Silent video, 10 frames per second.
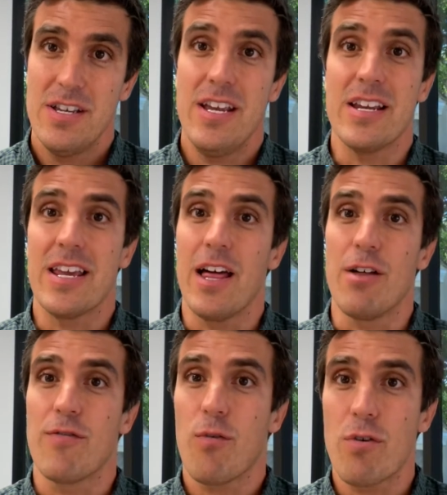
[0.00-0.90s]
In
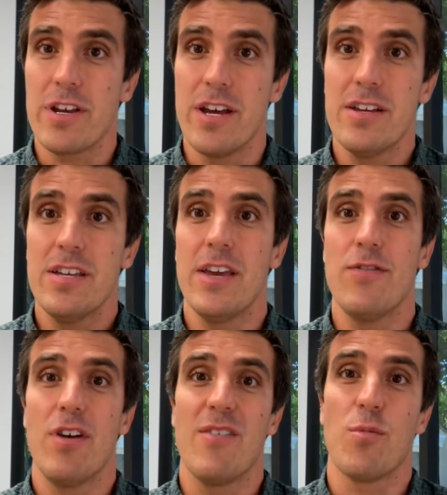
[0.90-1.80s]
California, if
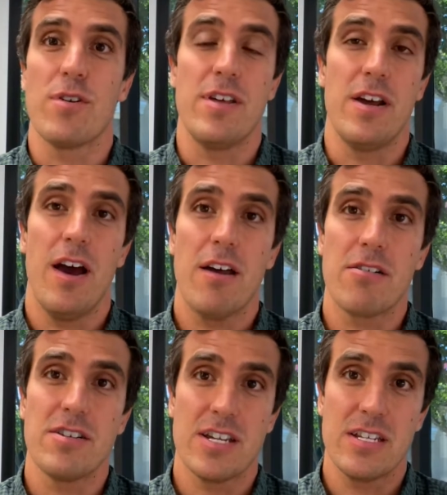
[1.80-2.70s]
you have more than
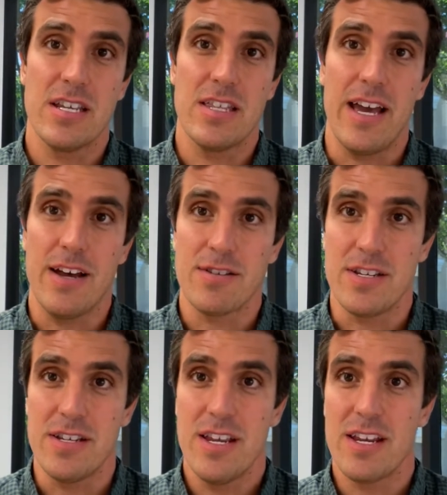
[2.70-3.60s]

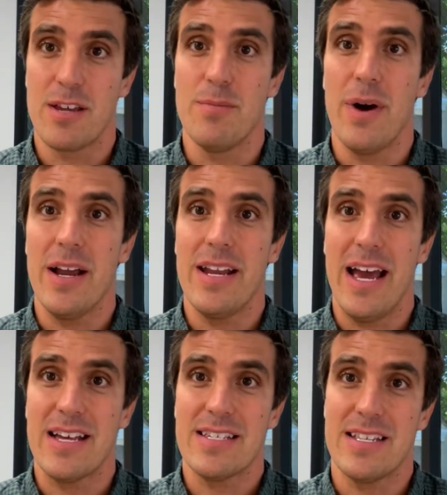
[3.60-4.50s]
$160,000 in combined
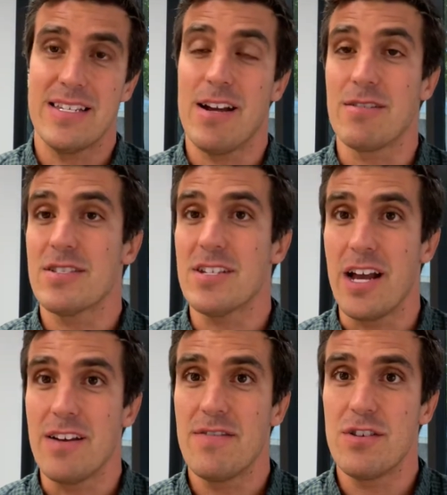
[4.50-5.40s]
assets
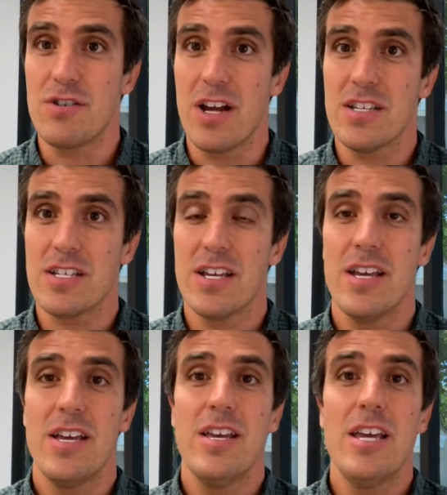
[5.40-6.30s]
outside of the trust,
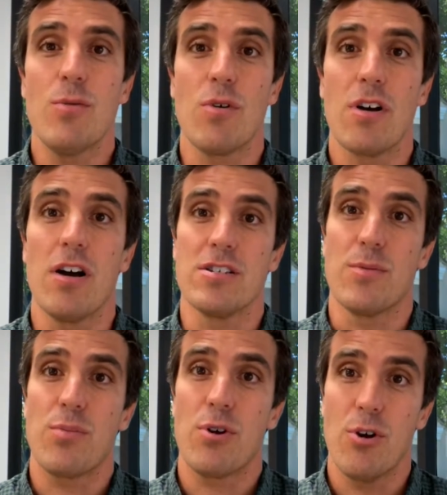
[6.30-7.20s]
it will cause a
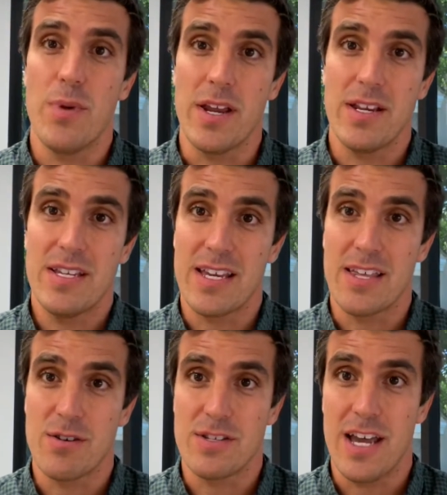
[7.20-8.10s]
probate to get
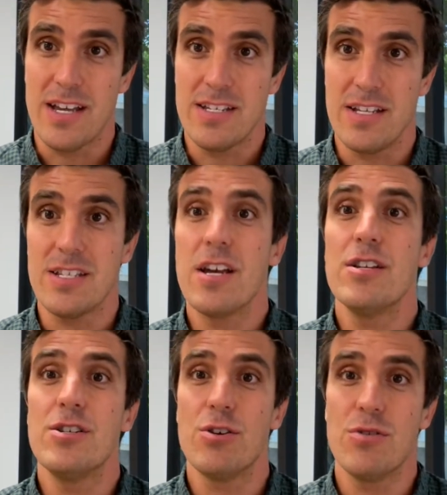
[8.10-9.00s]
those assets
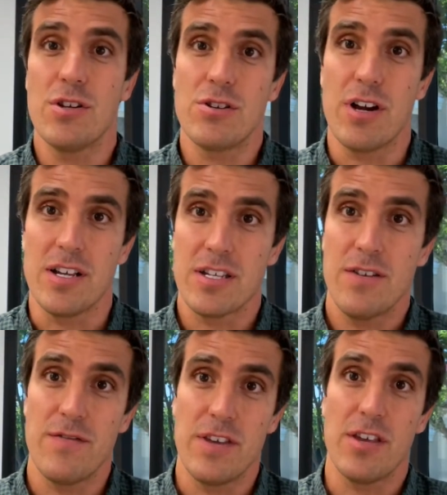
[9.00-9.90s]
to the trust
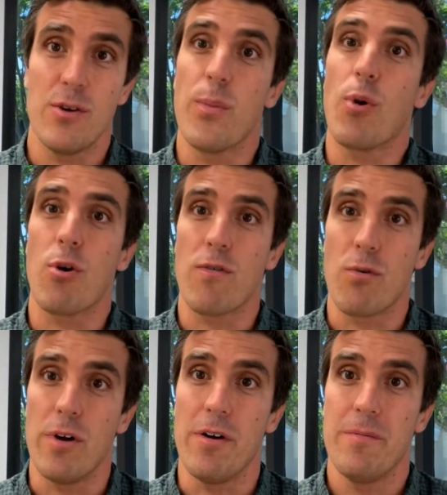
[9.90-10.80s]
via the pour-over
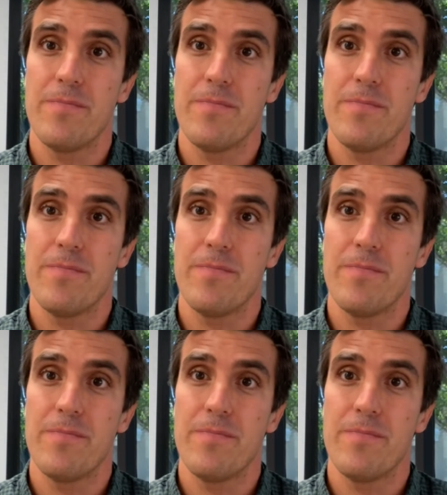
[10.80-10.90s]
will.